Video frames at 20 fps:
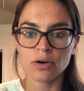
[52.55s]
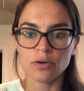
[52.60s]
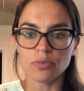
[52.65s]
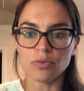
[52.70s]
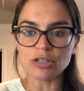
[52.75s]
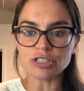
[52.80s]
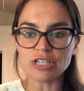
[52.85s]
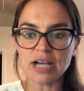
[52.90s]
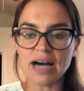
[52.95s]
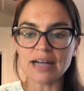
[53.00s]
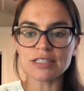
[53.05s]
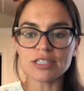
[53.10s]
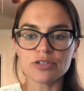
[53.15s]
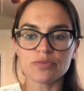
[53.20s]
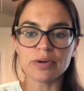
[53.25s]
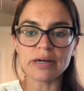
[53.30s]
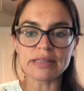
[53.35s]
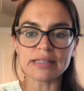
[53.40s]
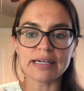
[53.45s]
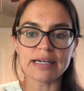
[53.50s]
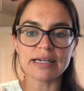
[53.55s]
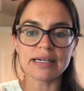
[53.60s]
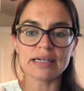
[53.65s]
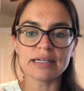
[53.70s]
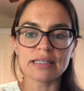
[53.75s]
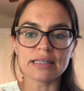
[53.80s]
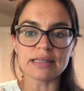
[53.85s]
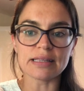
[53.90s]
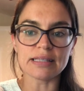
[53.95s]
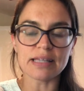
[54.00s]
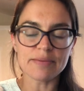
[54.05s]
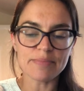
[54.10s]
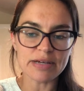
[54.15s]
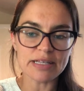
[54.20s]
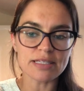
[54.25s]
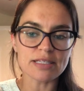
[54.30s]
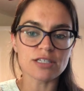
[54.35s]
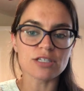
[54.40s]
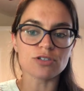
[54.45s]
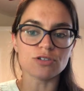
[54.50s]
which consequently
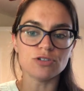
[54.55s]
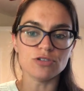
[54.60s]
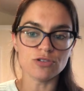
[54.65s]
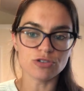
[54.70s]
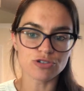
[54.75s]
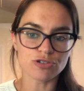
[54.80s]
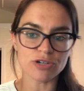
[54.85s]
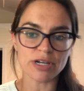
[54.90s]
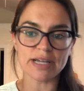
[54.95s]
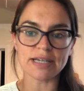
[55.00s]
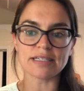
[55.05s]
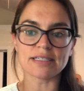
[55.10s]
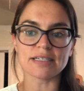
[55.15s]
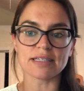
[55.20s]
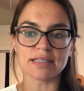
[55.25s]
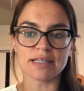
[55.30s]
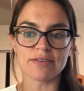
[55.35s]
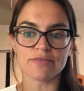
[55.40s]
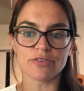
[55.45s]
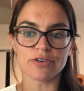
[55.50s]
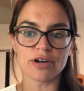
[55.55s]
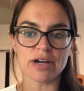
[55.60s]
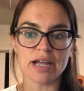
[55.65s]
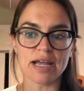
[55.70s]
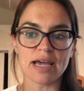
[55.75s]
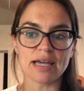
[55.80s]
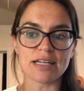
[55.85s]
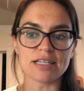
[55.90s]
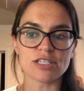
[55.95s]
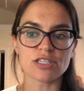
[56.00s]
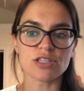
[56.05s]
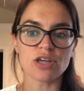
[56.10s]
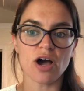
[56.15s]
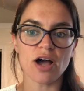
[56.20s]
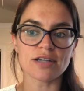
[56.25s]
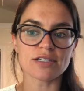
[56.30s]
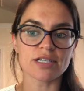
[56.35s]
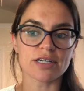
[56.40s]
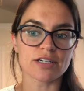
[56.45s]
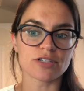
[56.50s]
limits nutrient delivery and is
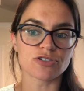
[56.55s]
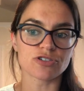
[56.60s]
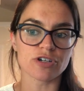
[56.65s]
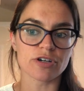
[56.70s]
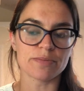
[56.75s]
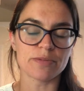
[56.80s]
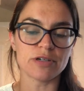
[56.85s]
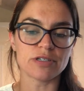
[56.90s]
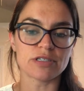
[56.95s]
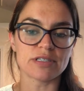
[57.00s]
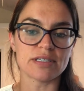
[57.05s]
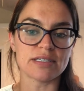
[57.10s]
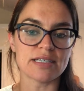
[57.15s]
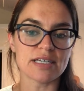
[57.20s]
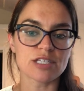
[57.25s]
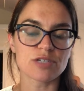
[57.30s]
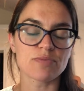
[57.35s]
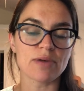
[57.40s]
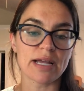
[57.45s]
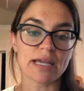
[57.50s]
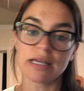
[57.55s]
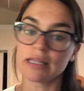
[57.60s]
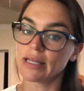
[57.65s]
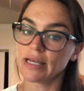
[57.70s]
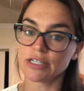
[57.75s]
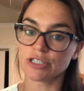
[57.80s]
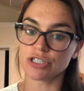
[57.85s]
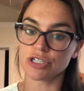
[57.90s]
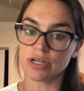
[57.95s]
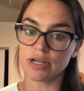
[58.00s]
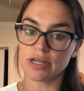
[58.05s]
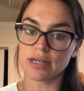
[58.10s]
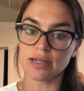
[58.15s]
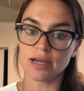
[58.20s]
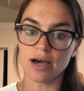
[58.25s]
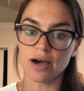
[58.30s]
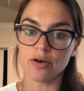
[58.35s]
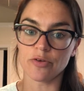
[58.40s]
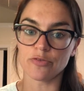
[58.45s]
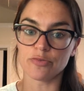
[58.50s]
thought to contribute to the dysregulation
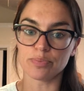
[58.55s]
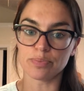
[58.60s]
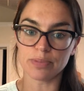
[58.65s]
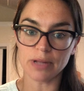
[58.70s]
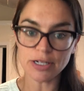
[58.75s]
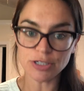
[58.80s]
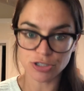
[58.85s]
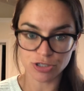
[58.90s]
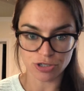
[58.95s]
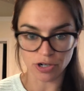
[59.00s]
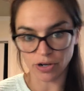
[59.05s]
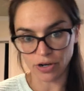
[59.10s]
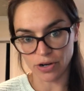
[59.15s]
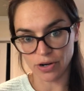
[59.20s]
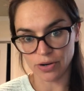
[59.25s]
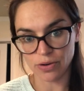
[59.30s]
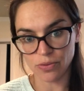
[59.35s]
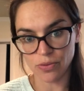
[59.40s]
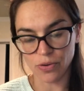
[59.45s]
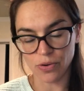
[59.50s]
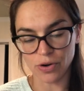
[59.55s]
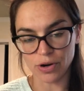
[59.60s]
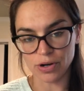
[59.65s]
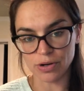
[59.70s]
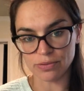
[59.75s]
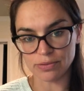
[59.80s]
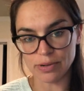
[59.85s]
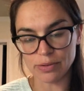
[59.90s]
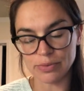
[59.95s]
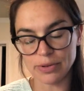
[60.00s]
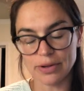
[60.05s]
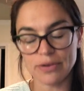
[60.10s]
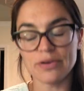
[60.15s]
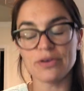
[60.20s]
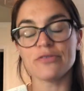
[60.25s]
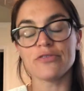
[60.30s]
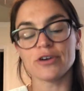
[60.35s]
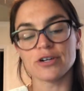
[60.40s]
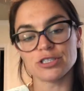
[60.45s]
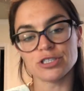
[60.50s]
of blood sugar, or what we
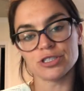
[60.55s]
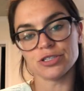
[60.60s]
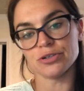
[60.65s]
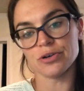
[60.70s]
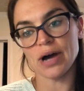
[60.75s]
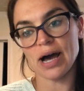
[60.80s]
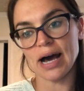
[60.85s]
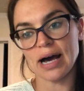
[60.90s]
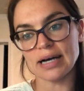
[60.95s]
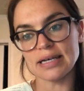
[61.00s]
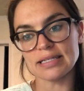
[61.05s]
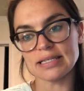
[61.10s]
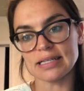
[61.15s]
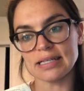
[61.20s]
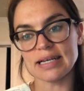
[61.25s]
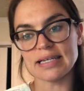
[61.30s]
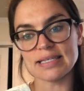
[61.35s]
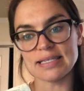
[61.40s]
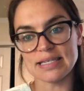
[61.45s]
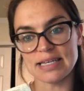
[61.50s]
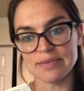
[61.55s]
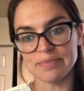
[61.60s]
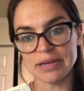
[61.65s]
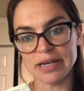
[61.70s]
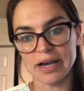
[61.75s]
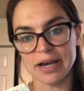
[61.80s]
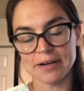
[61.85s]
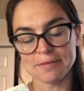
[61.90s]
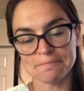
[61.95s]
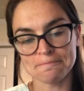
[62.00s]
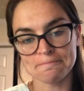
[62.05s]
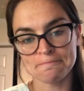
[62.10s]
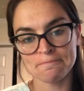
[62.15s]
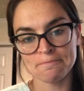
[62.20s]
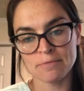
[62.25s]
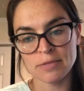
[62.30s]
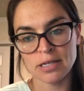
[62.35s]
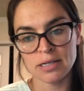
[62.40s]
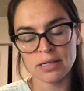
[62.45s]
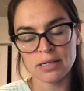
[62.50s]
refer to as glycemia.
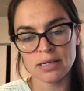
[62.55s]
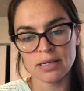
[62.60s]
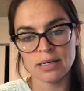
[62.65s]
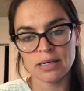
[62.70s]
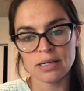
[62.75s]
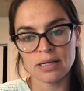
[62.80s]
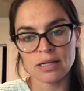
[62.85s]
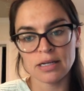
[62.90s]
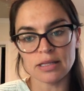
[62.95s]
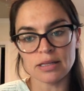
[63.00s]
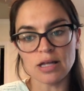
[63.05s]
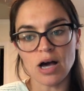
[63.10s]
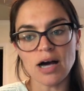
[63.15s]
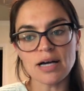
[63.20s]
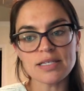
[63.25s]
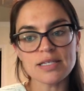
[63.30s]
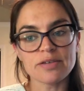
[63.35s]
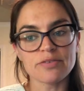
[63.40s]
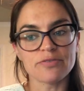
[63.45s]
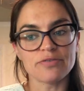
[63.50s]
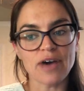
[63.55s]
Loss of